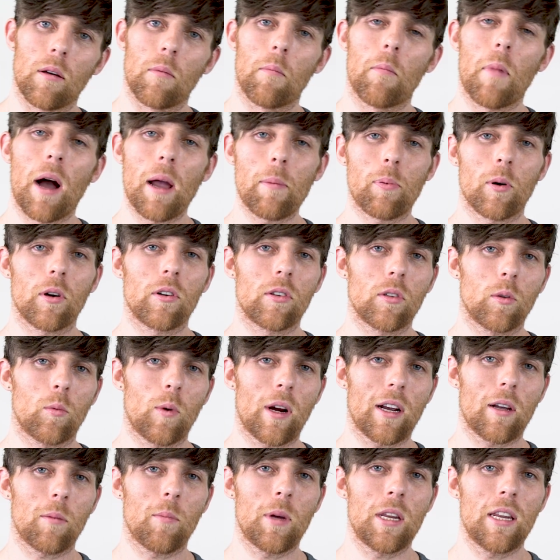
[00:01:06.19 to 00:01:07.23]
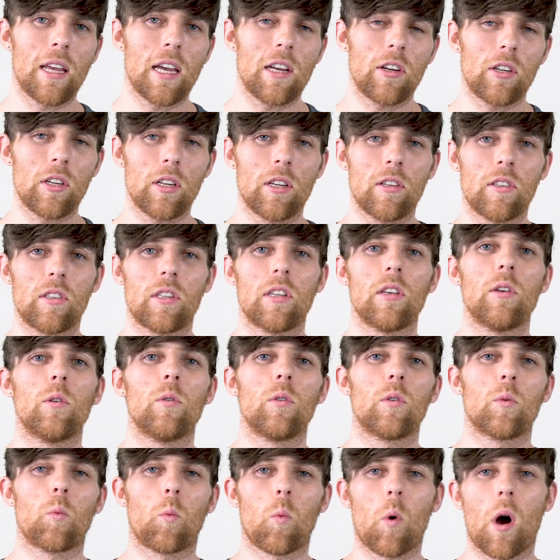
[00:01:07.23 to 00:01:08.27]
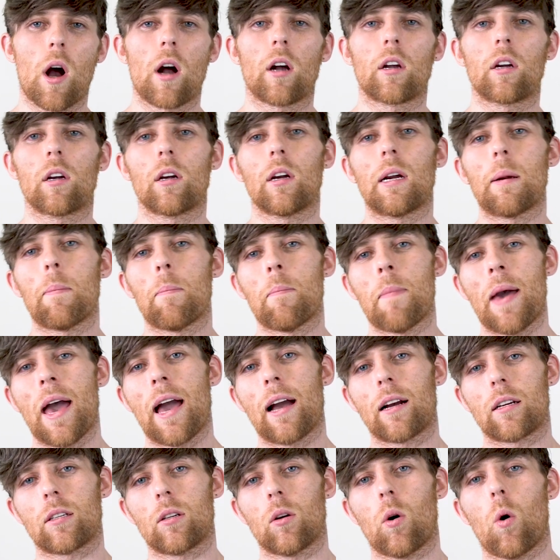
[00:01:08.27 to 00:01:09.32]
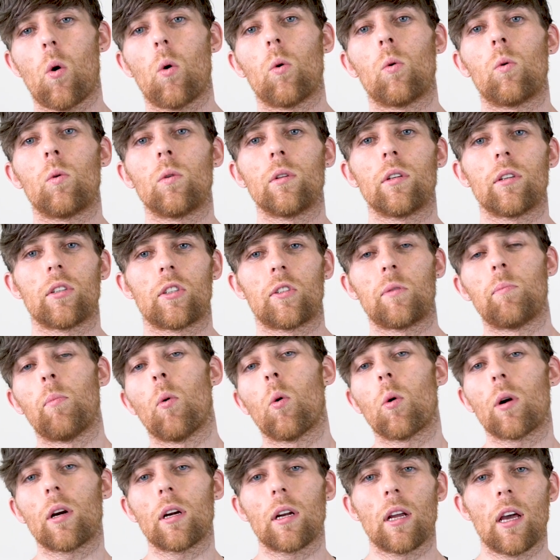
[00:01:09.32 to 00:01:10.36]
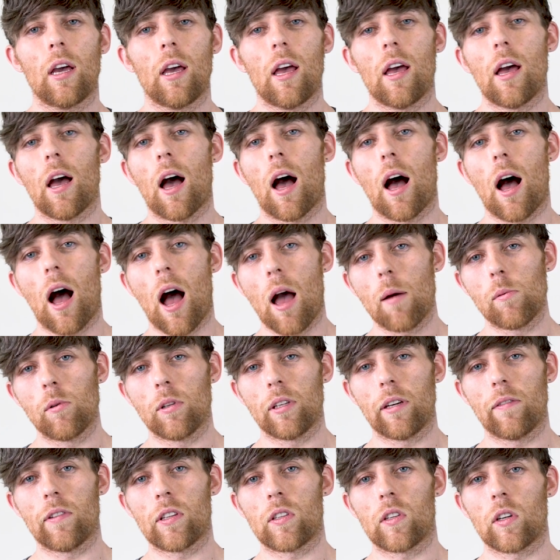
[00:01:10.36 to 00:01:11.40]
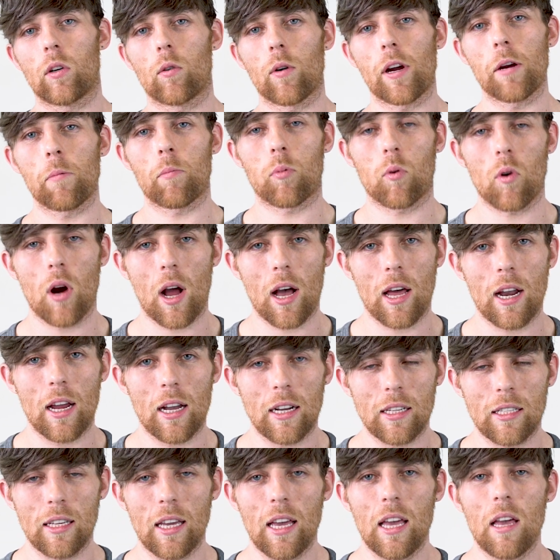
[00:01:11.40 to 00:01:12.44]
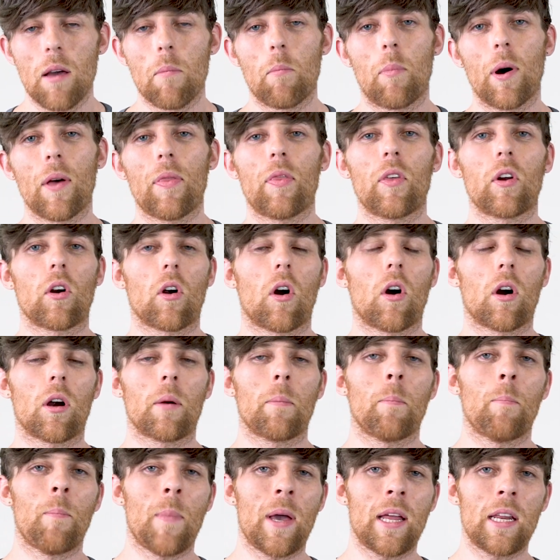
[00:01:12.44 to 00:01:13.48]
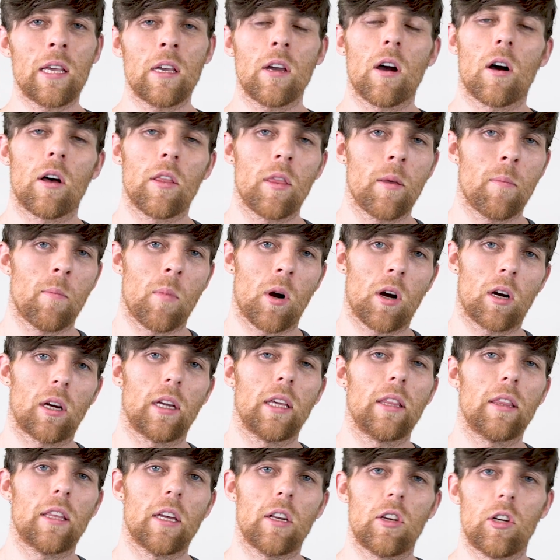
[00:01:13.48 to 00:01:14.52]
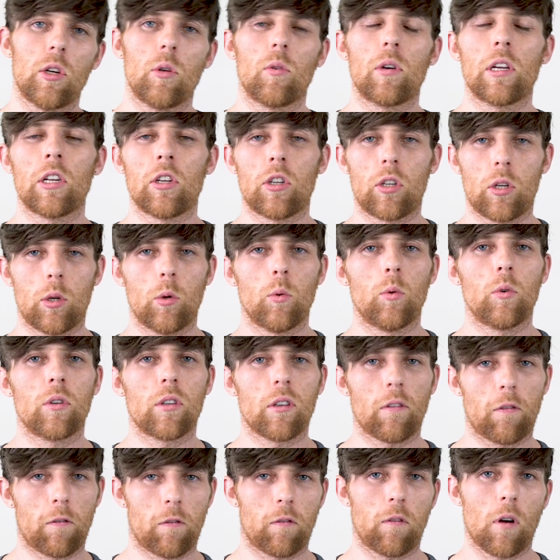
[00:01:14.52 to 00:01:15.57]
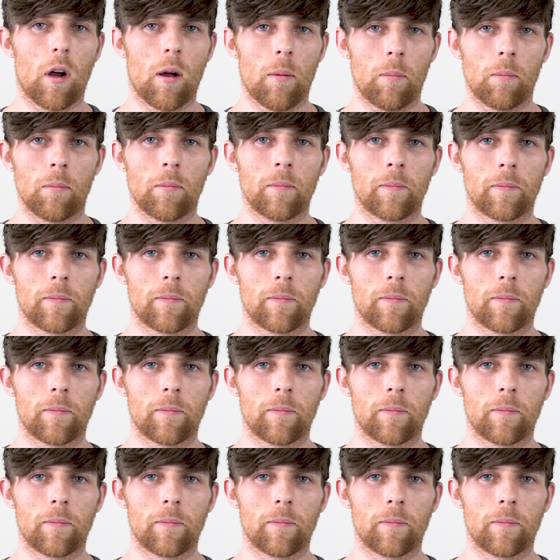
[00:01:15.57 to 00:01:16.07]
My personal recommendation is to use Walker Max Hold Sport. I believe it's a great product, but there are many on the market that you can choose from.